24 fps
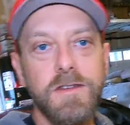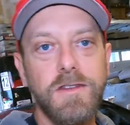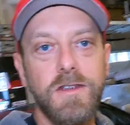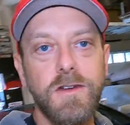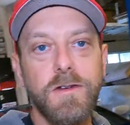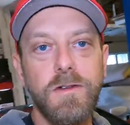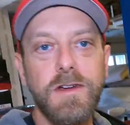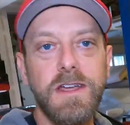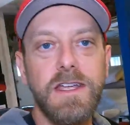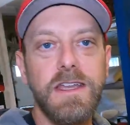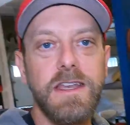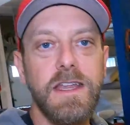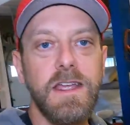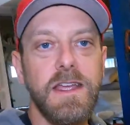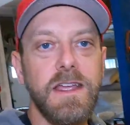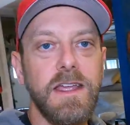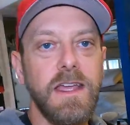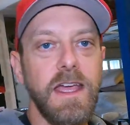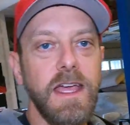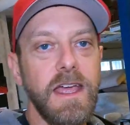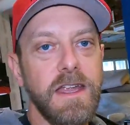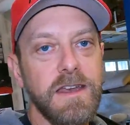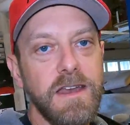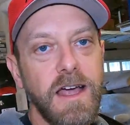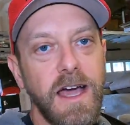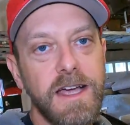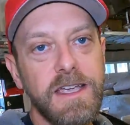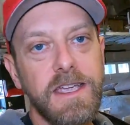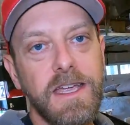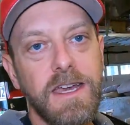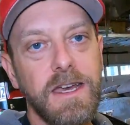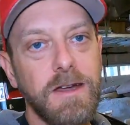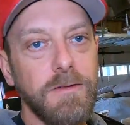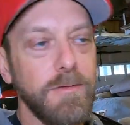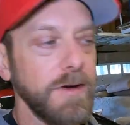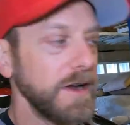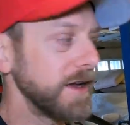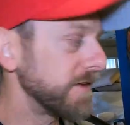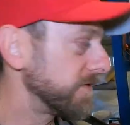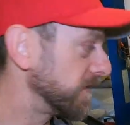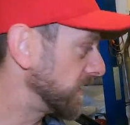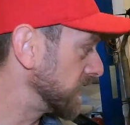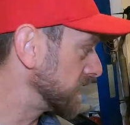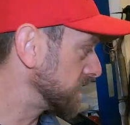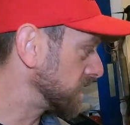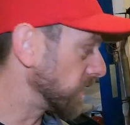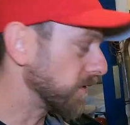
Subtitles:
to it and not getting rid of it.